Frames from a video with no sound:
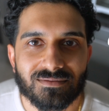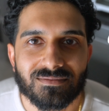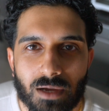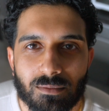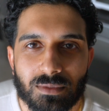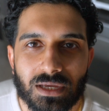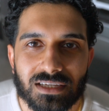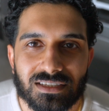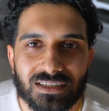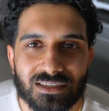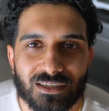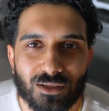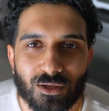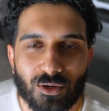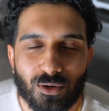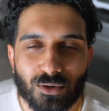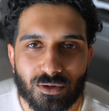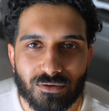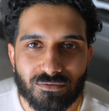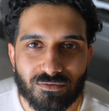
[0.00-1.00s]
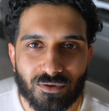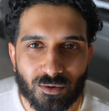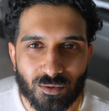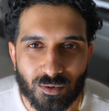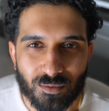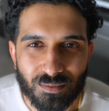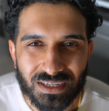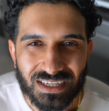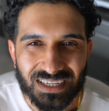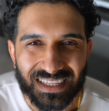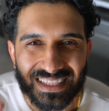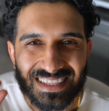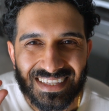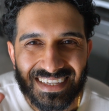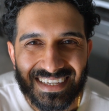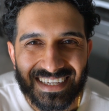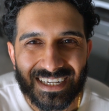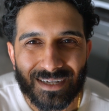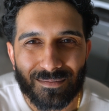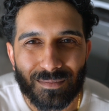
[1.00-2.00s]
I'm guessing the local form will be a
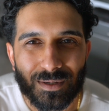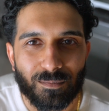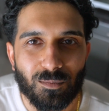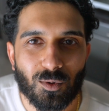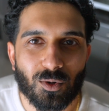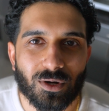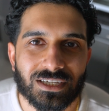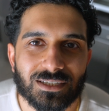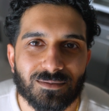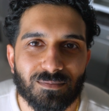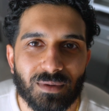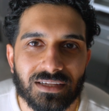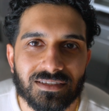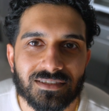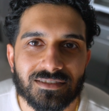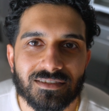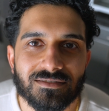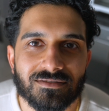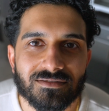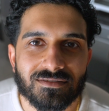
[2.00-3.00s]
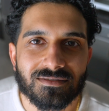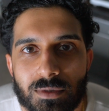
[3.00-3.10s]
little bit more expensive,